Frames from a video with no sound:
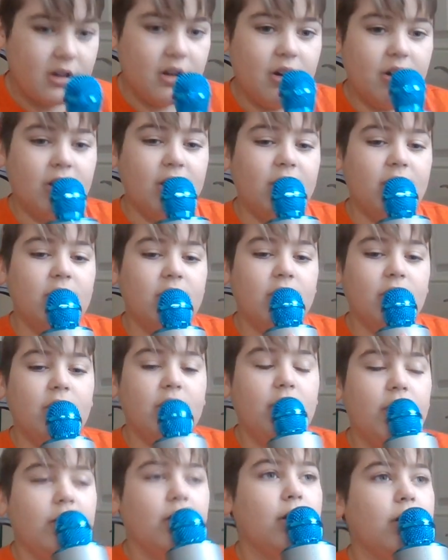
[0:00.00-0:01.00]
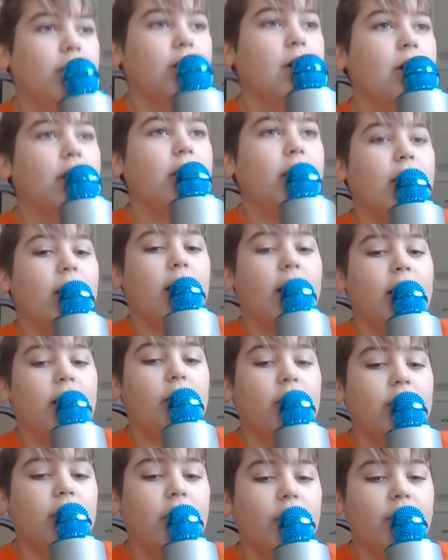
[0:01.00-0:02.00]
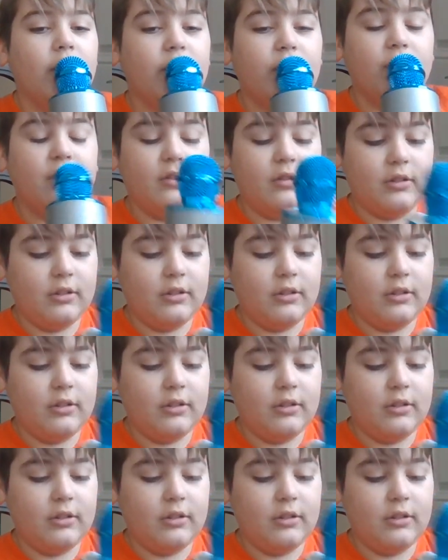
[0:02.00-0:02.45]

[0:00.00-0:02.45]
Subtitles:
Okay, so I don't know if,